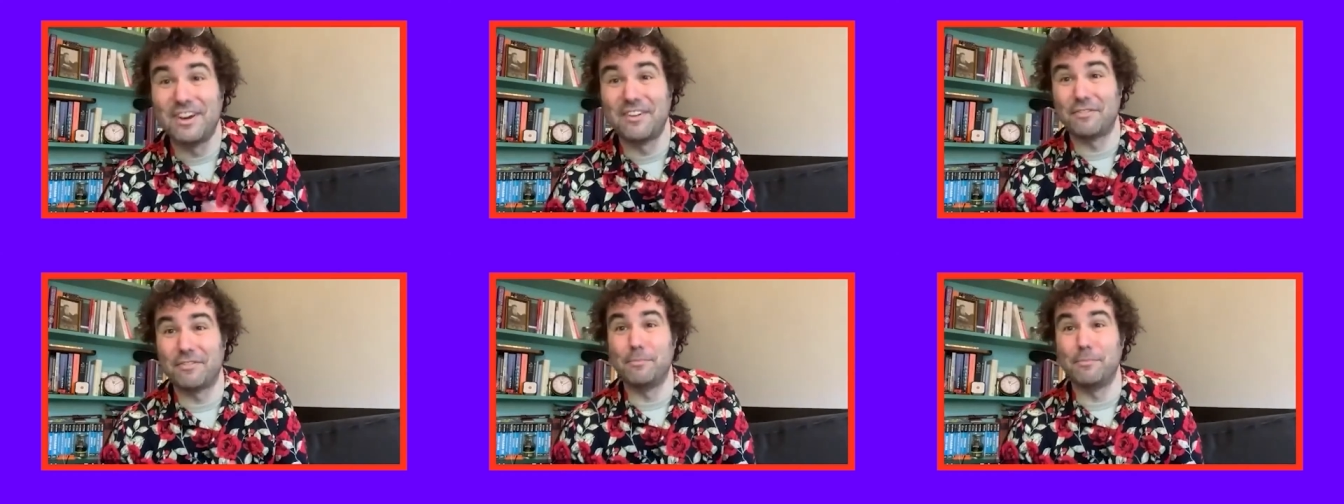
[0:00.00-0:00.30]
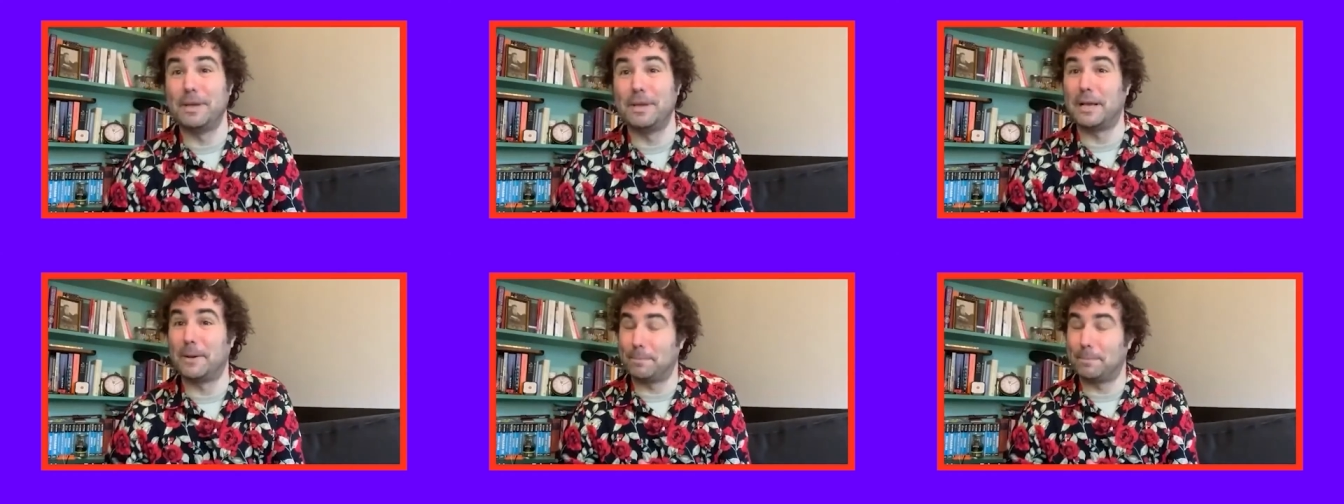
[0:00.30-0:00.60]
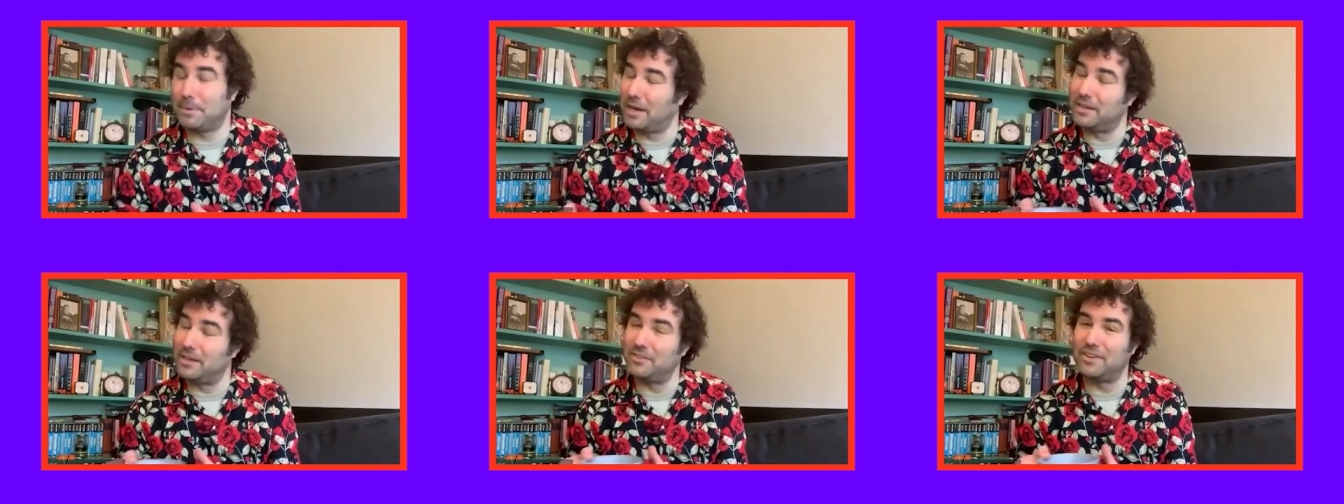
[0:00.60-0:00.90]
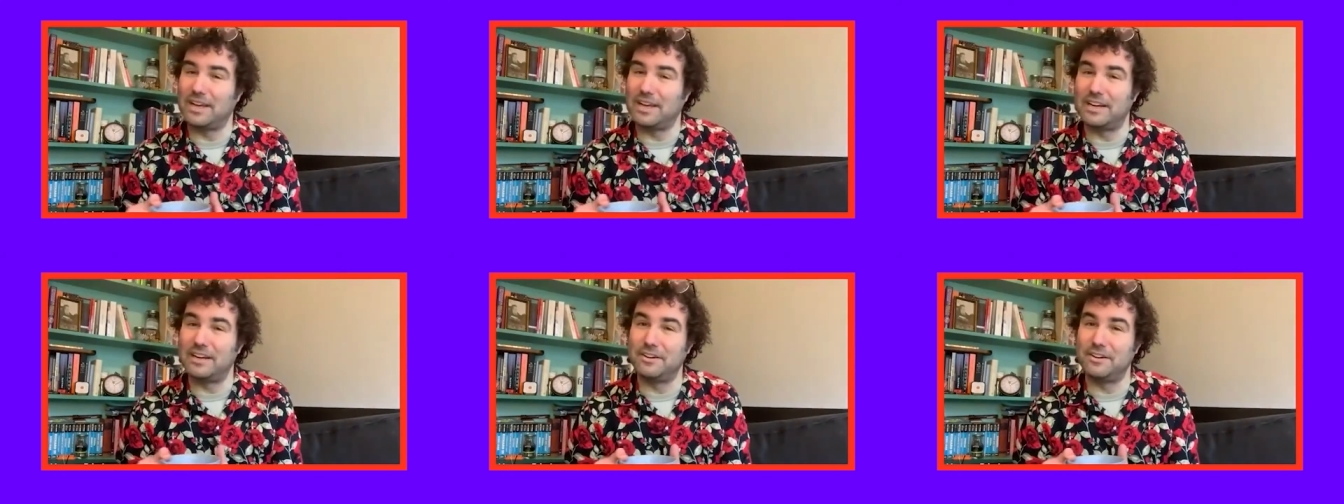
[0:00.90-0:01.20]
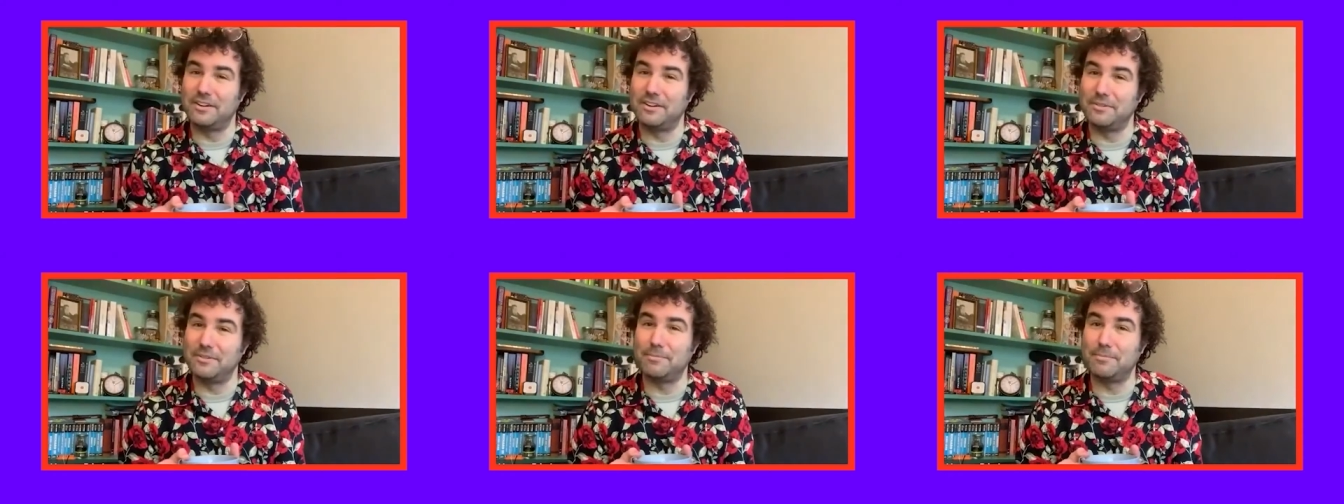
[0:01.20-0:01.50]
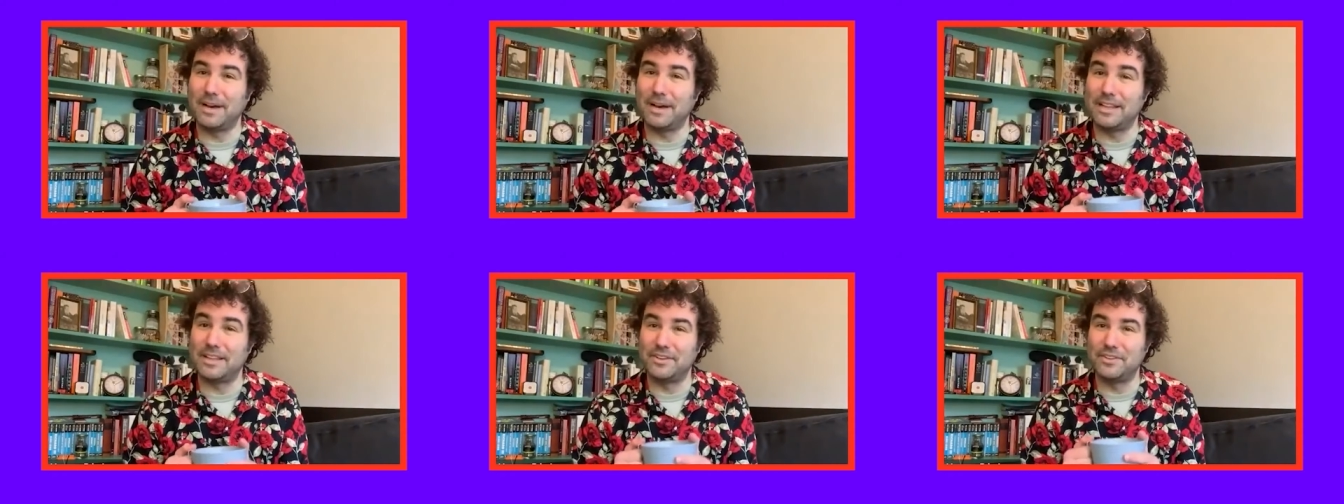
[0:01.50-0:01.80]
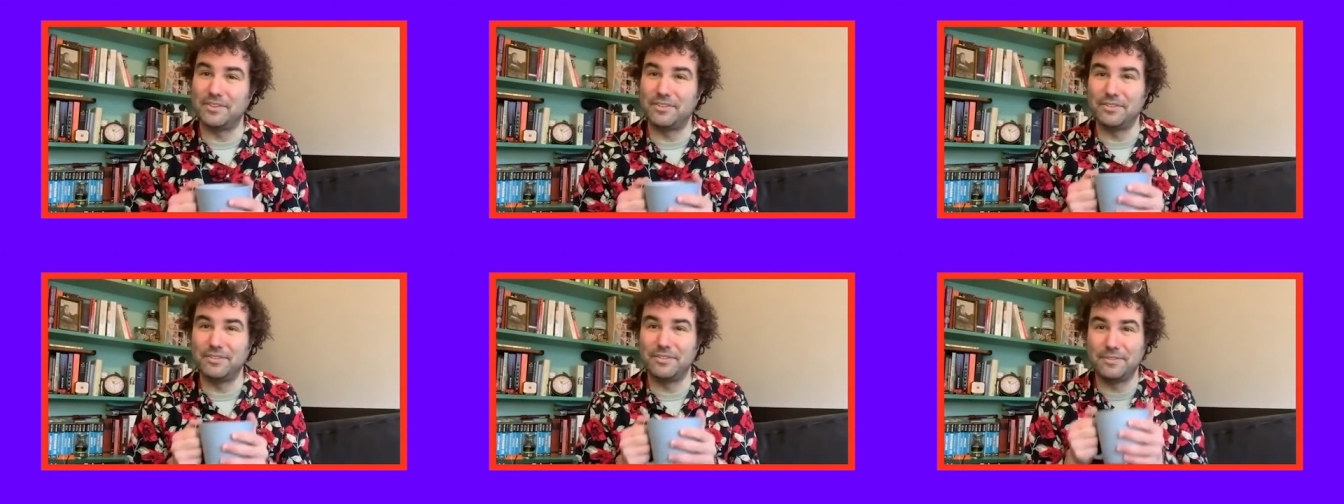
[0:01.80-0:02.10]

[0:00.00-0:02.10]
from being blindsided by this.